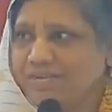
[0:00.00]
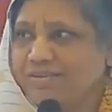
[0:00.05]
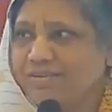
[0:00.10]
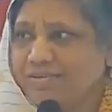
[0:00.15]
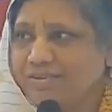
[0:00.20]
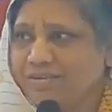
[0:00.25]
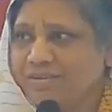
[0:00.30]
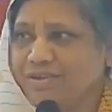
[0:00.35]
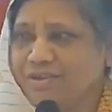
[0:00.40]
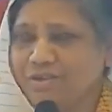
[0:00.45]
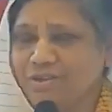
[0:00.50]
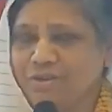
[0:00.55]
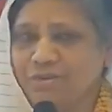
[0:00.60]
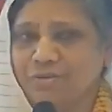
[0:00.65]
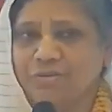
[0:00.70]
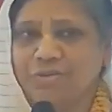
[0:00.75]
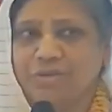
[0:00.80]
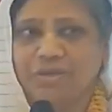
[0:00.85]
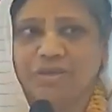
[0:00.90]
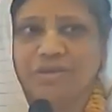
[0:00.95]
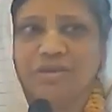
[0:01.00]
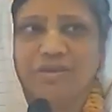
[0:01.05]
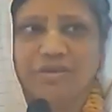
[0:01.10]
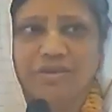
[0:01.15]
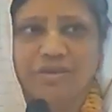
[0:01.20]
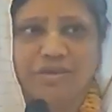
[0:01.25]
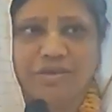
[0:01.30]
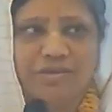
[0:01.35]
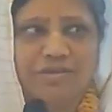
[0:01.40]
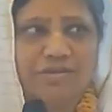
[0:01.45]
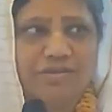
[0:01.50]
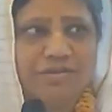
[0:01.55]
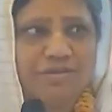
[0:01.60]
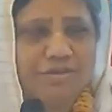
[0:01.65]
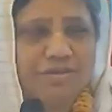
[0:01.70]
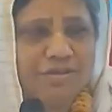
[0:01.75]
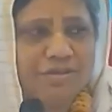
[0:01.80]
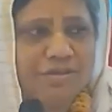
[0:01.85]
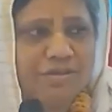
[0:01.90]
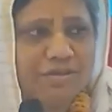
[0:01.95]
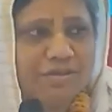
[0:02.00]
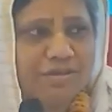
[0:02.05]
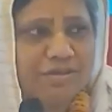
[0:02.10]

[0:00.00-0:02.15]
can go there. And it's